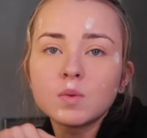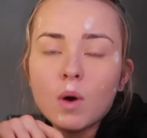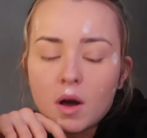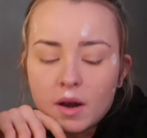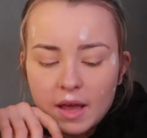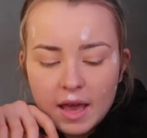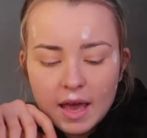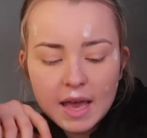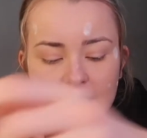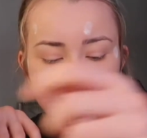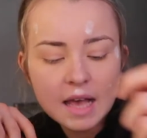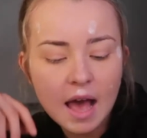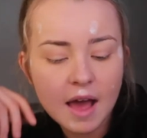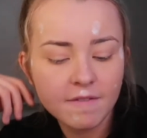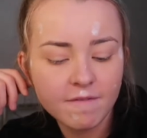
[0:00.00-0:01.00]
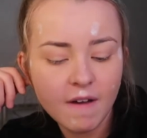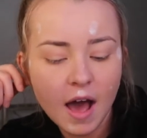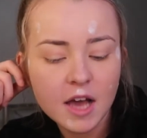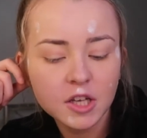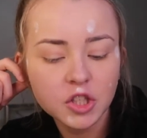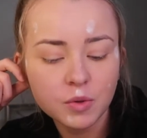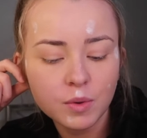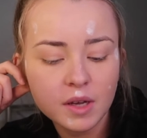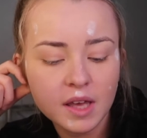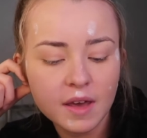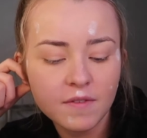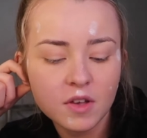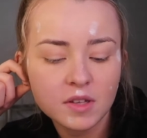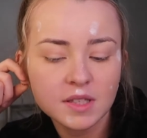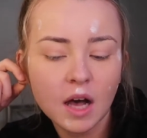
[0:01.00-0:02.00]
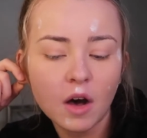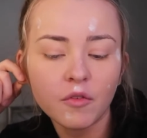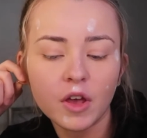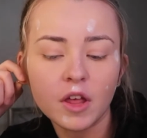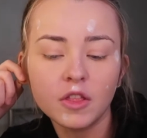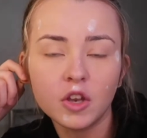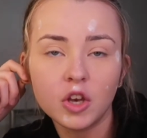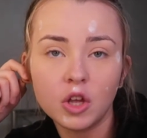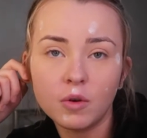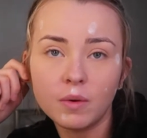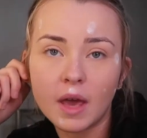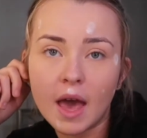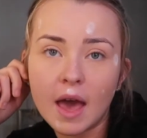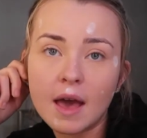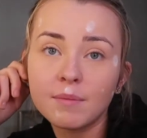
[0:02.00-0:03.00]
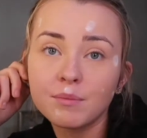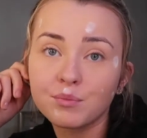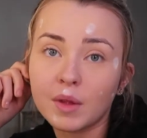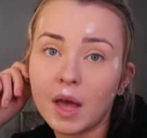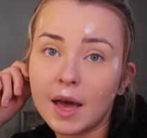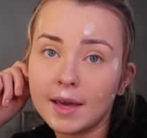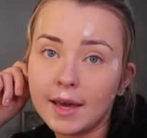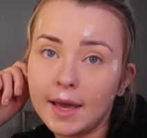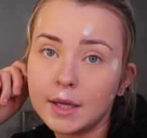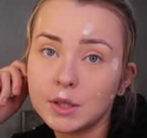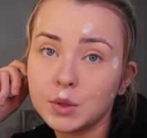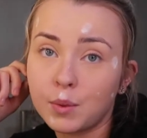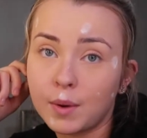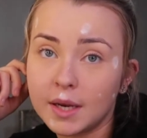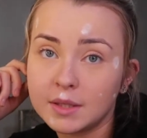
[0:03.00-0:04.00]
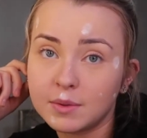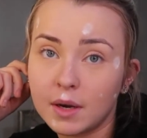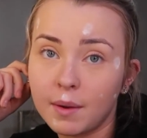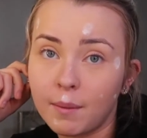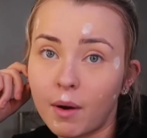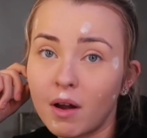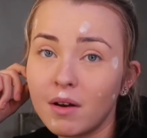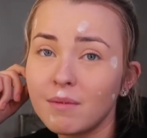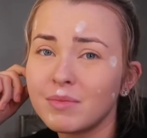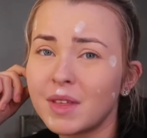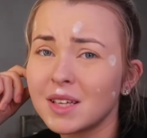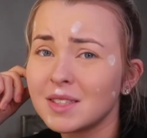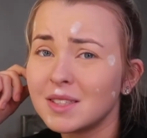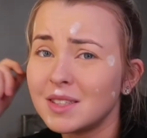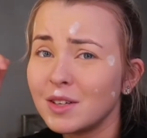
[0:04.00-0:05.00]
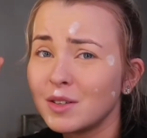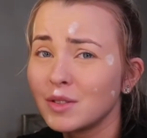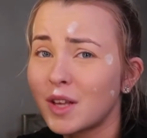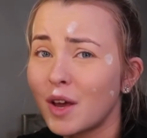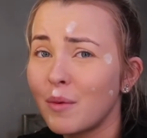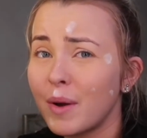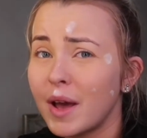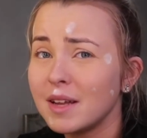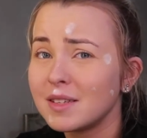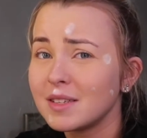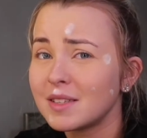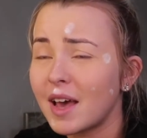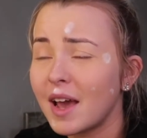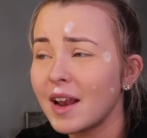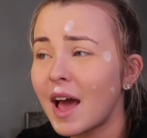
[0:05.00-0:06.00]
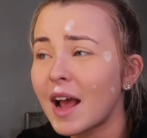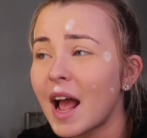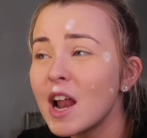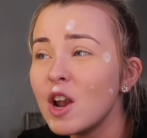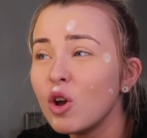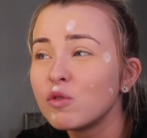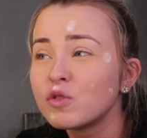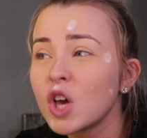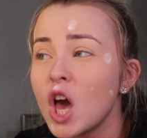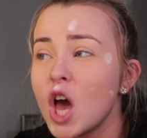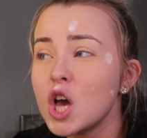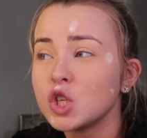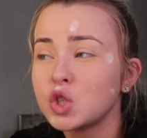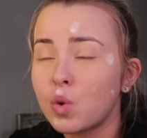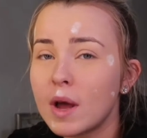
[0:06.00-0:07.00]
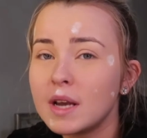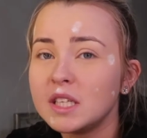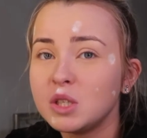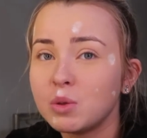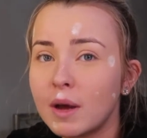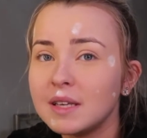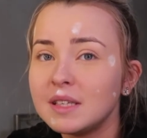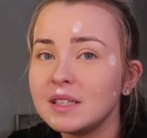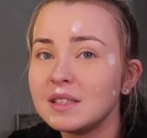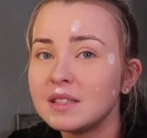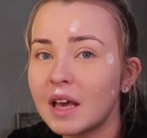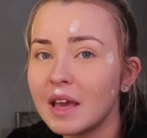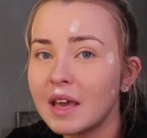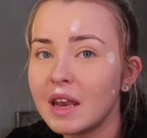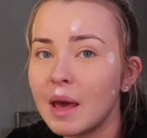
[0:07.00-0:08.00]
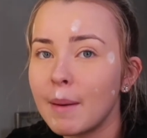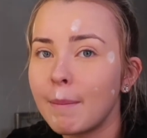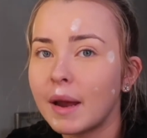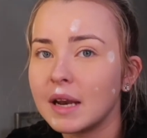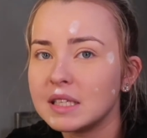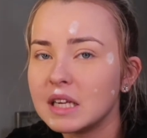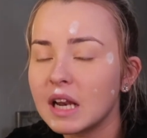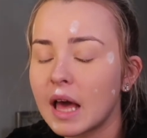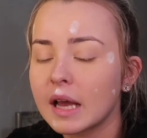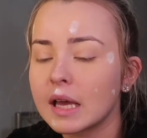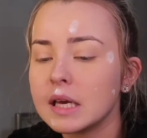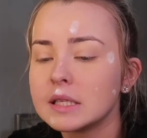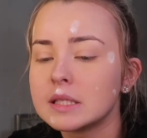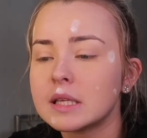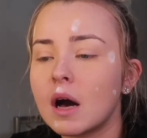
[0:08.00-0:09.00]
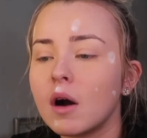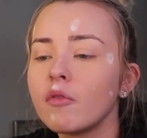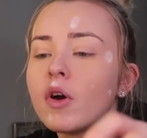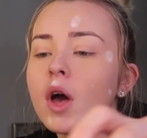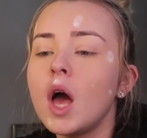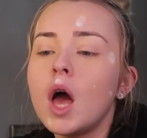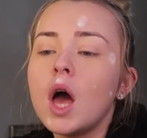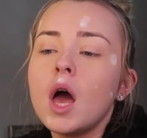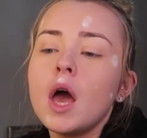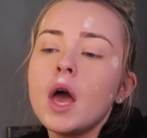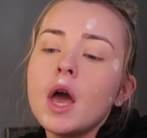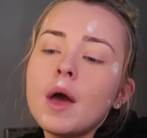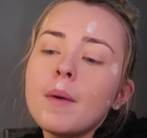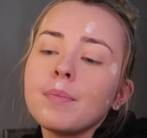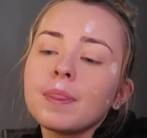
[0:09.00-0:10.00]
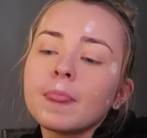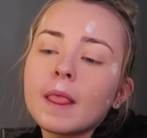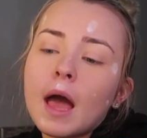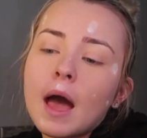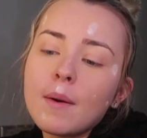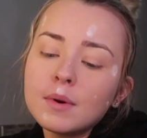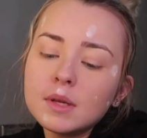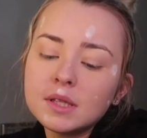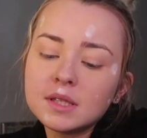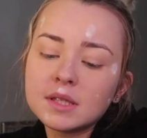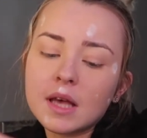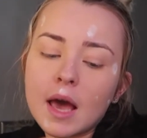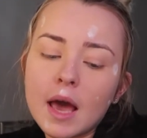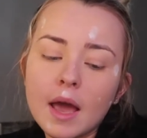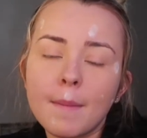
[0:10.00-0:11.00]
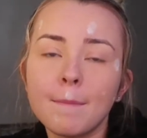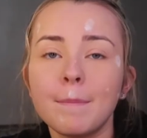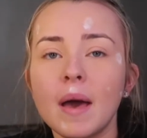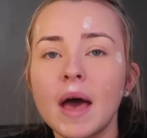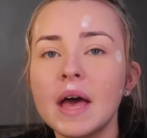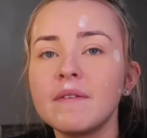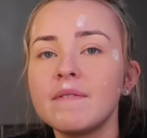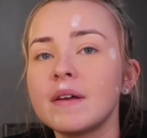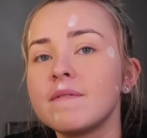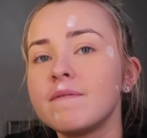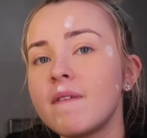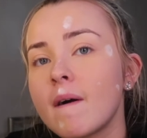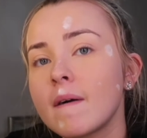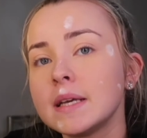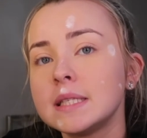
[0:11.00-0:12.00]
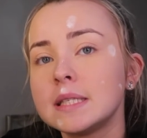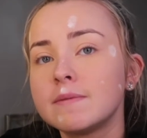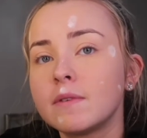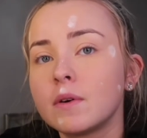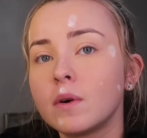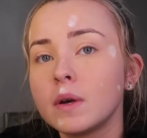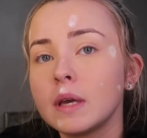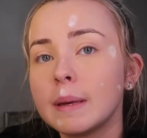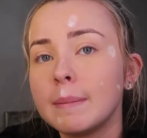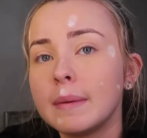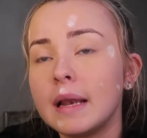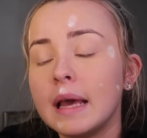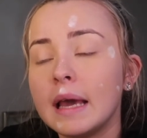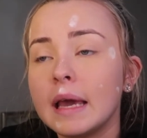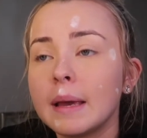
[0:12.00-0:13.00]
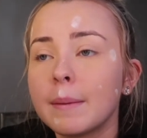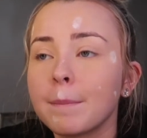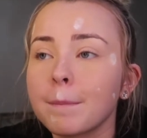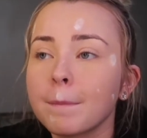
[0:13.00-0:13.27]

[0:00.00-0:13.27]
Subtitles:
one is advice you would give yourself in the new year, i.e. 2021. That's still so weird to say. Like, I loved 2020 saying it, but I didn't like it itself. I would say a bit of advice for you, Millie.